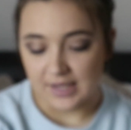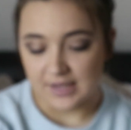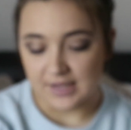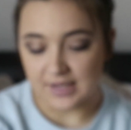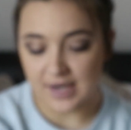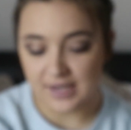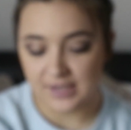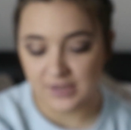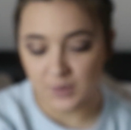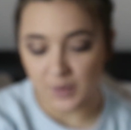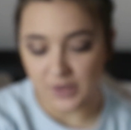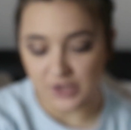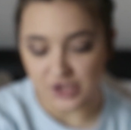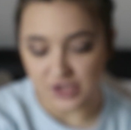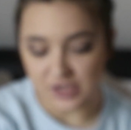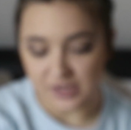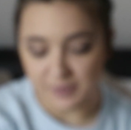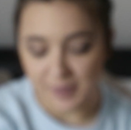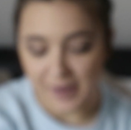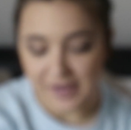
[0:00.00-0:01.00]
The next
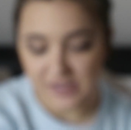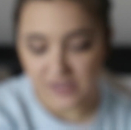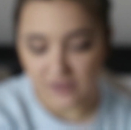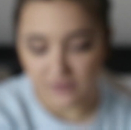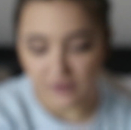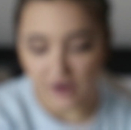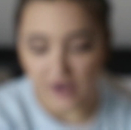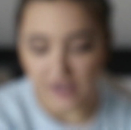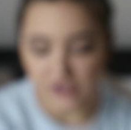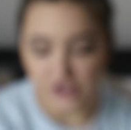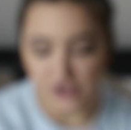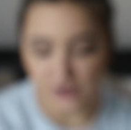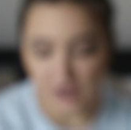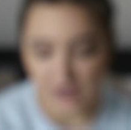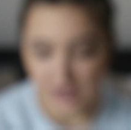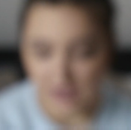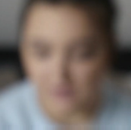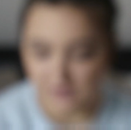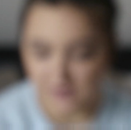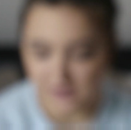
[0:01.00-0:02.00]
question is, best advice you
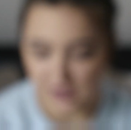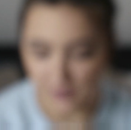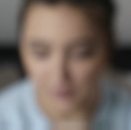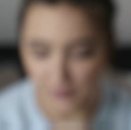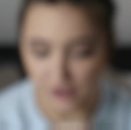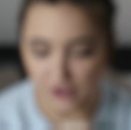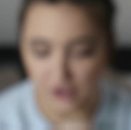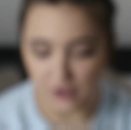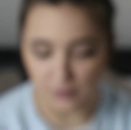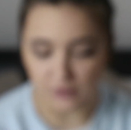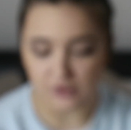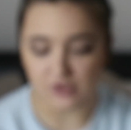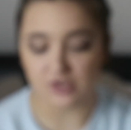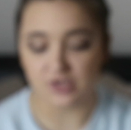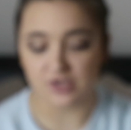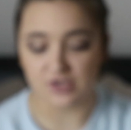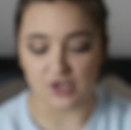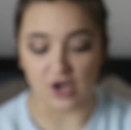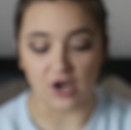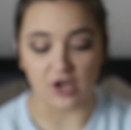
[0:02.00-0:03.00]
could give someone who wants
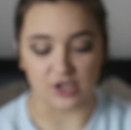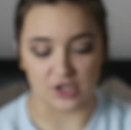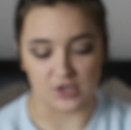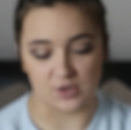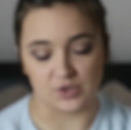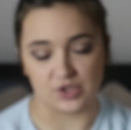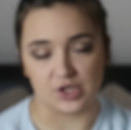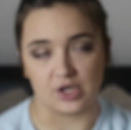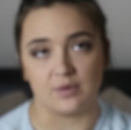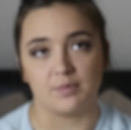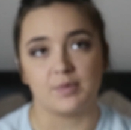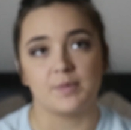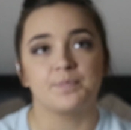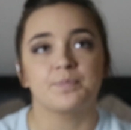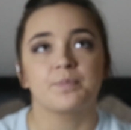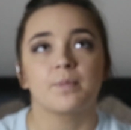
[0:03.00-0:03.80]
to start YouTube?